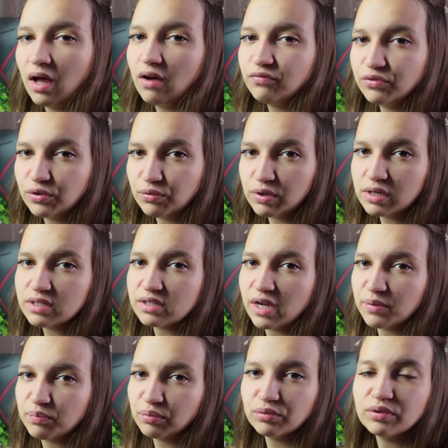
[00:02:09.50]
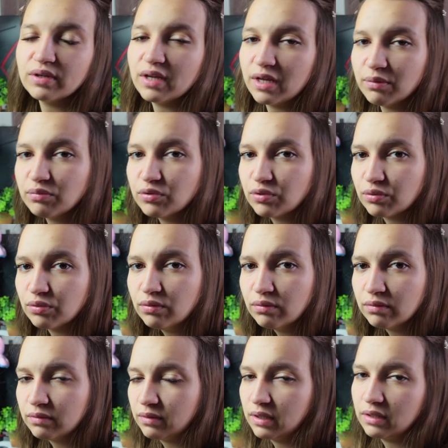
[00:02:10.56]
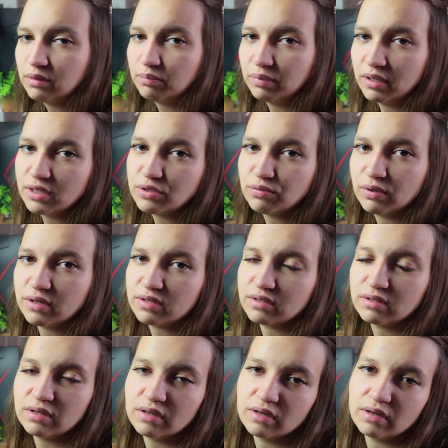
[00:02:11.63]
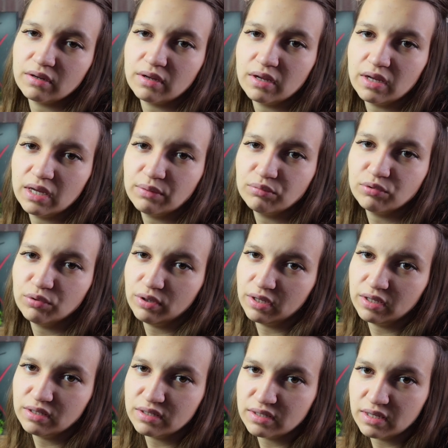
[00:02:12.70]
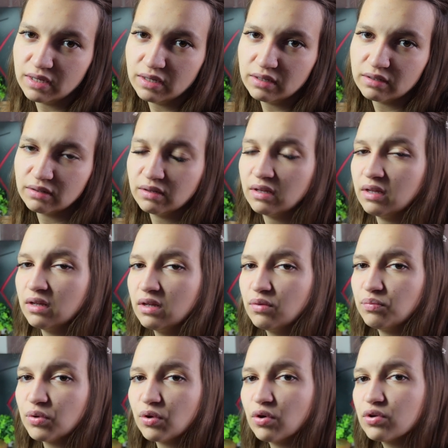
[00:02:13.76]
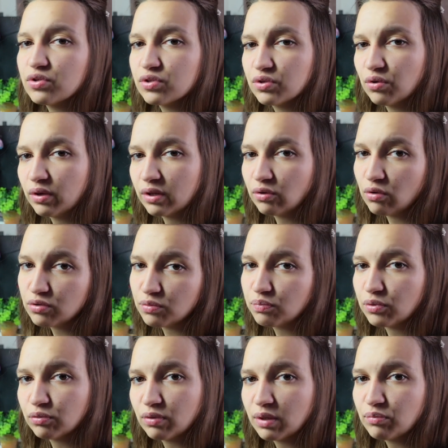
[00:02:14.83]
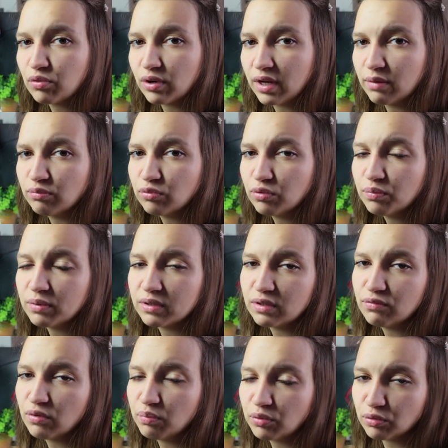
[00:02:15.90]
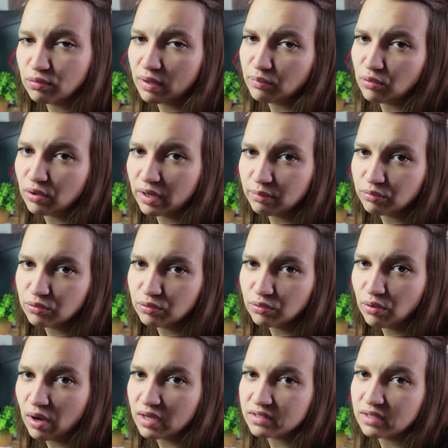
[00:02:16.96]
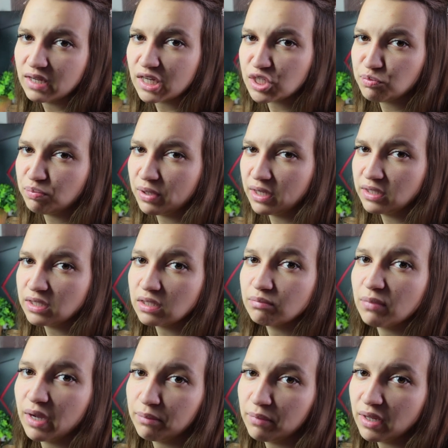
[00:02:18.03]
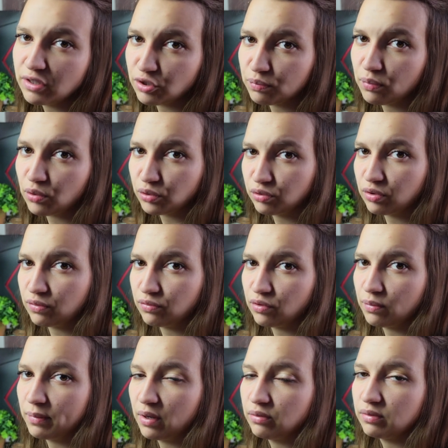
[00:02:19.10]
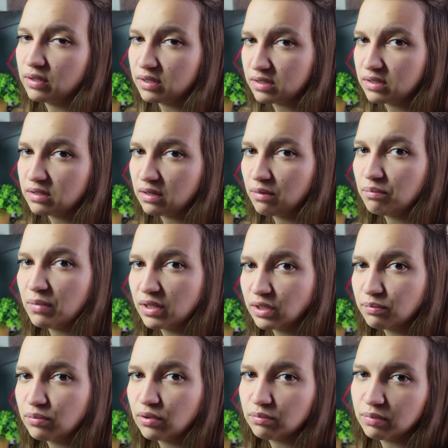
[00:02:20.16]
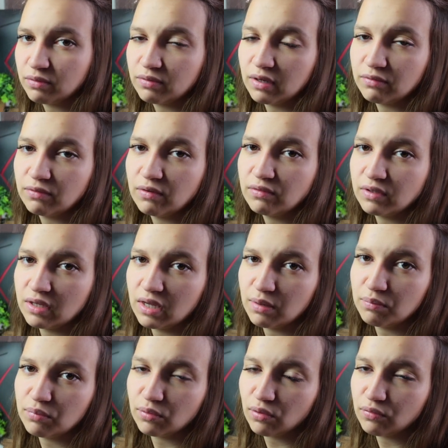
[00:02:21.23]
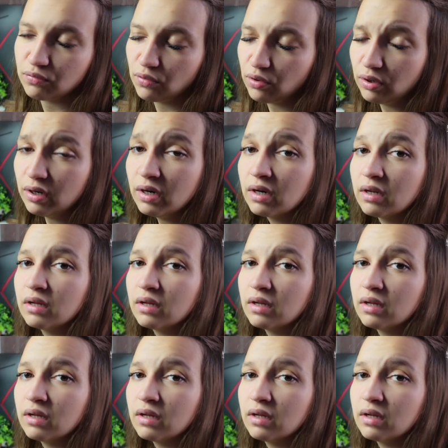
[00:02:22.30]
Afterwards, I put the M two in the place where is the M two heatsink, because you can also put one more M two, but if you put one more M two, as I explained in my motherboard review about this motherboard B five fifty M Pro four,